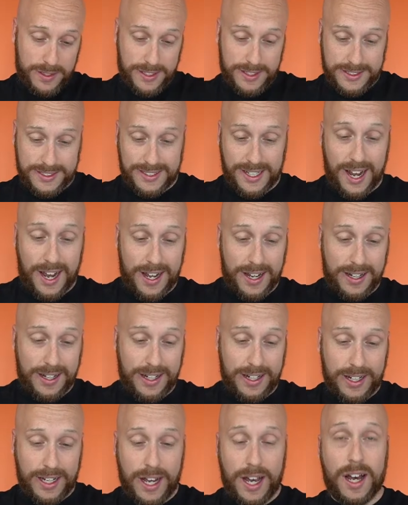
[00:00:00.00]
It's
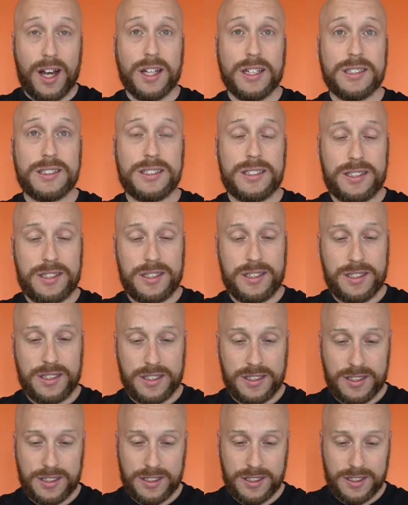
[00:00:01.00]
tiny, guys.
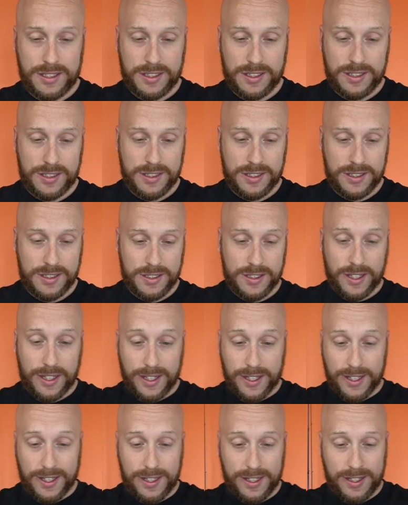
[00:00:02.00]

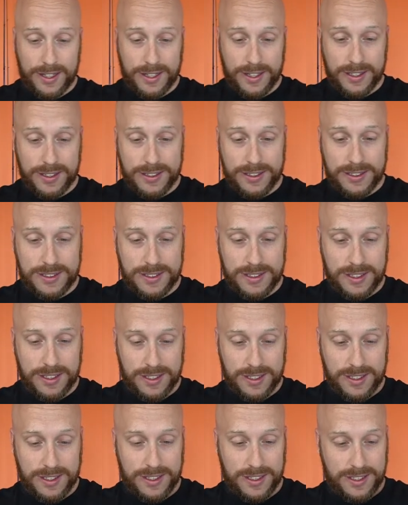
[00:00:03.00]
Like it is.
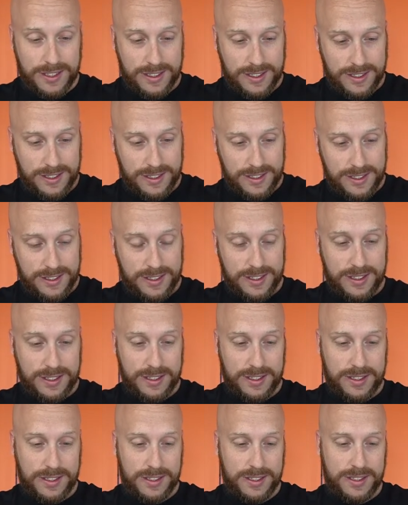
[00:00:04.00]

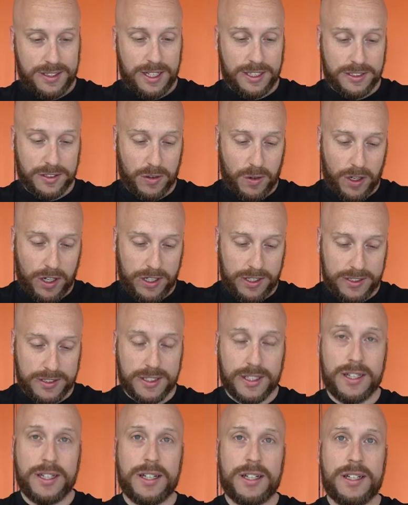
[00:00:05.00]
That's
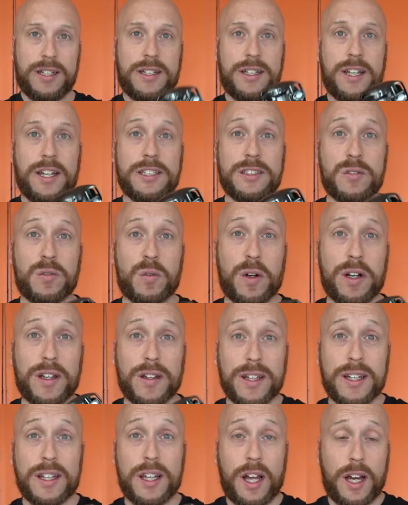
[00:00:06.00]
crazy. It's
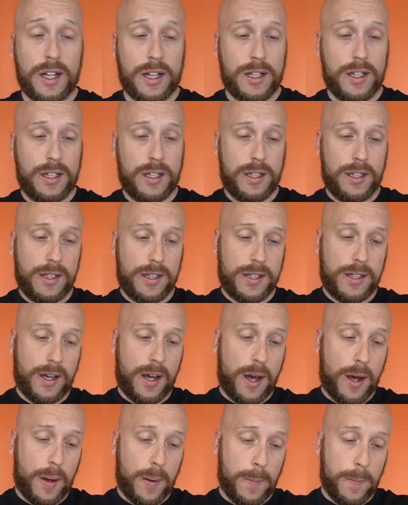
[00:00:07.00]
really light.
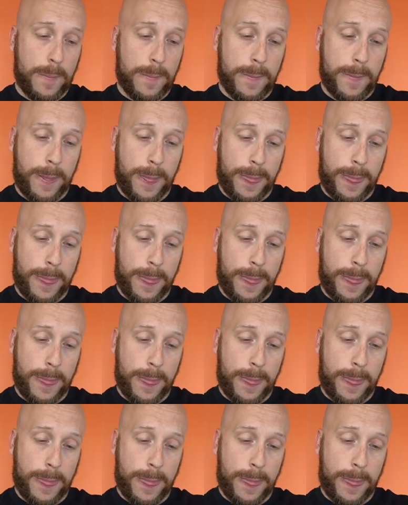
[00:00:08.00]
Um,